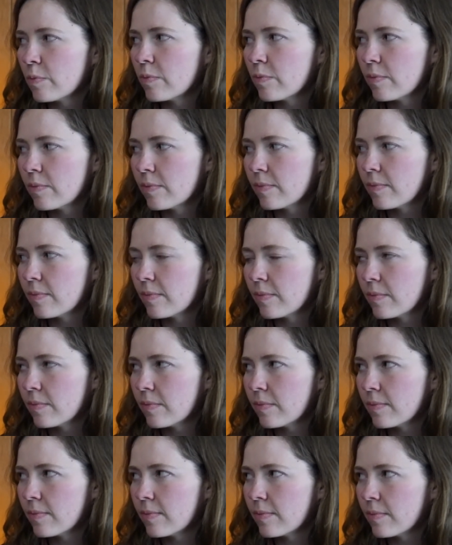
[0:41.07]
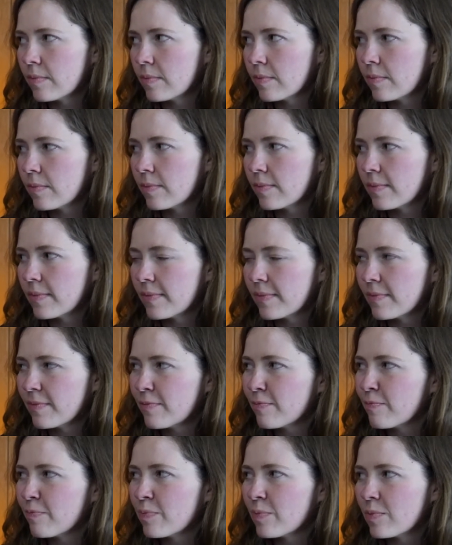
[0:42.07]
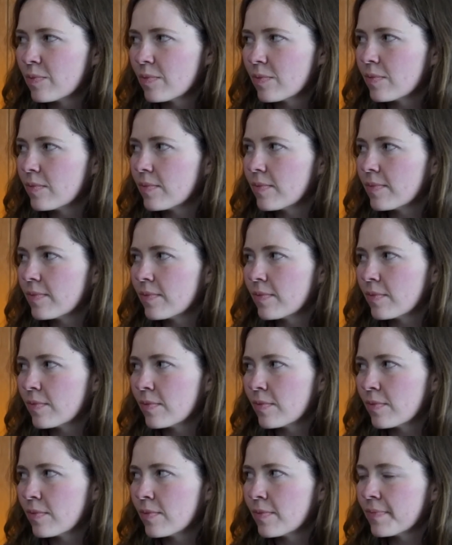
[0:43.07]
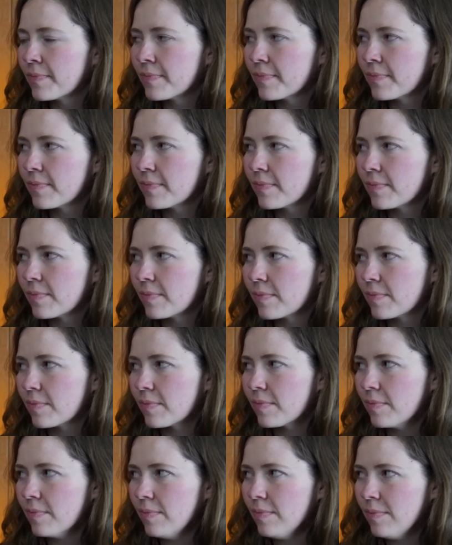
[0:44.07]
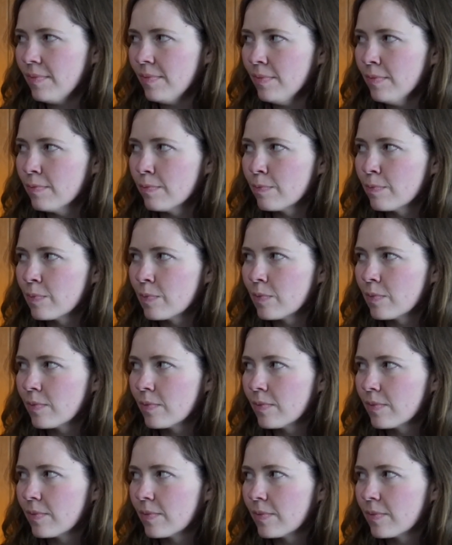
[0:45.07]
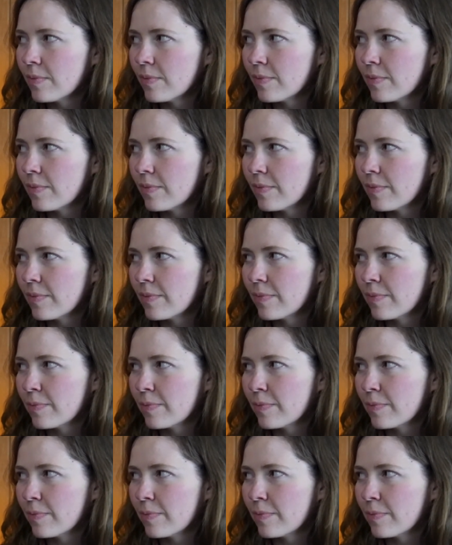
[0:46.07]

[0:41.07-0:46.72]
(not speaking)